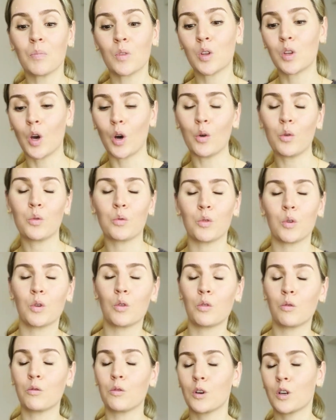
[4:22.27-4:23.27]
go
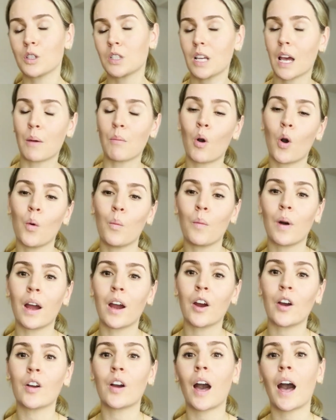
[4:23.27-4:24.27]
through first-time
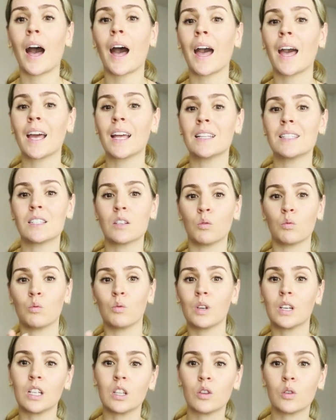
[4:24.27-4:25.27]
homebuyer guides and
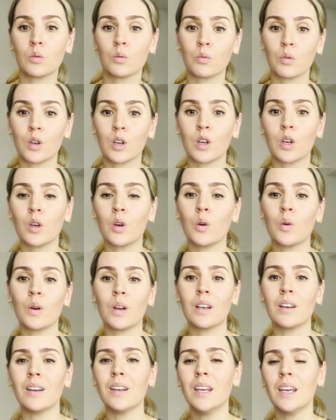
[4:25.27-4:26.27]
read through,
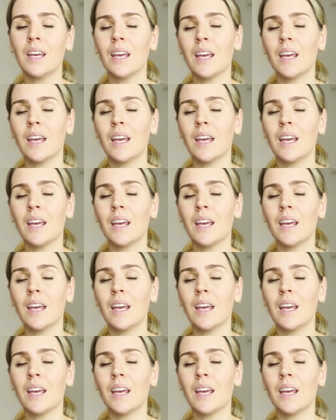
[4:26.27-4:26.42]
and